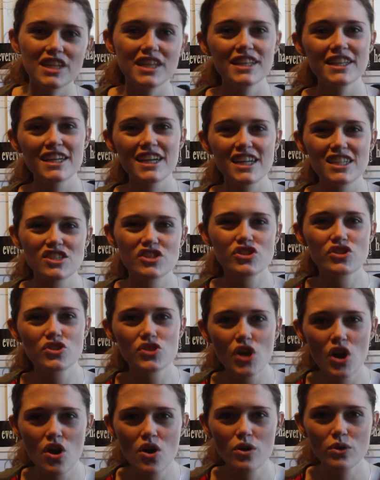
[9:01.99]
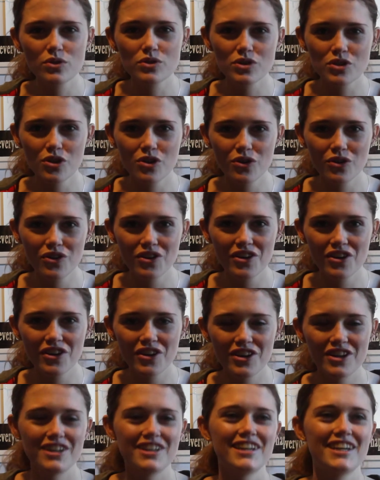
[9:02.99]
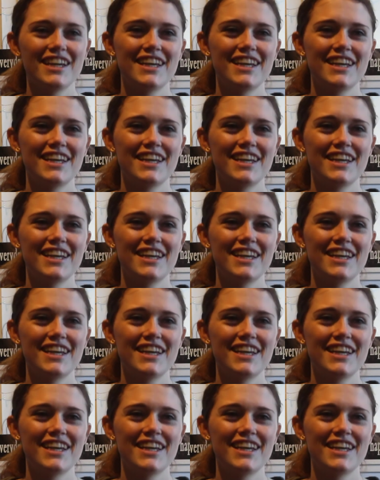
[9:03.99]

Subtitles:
that's so cool!"